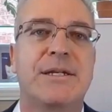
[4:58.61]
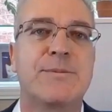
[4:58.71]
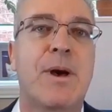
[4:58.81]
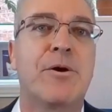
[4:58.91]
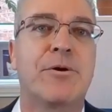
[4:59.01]
and
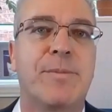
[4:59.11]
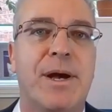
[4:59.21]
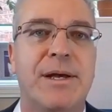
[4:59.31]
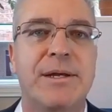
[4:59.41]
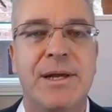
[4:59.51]
it's powered
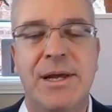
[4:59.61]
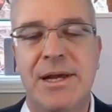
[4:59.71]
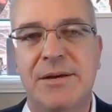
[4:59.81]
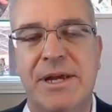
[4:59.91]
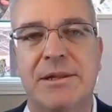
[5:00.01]
by
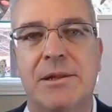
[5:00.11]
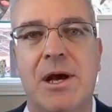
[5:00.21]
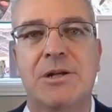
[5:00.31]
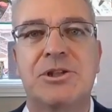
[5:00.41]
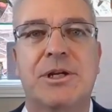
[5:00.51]
Event
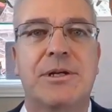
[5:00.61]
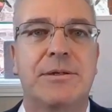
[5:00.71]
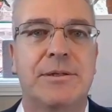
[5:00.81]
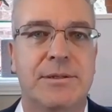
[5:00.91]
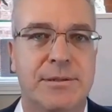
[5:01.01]
Logic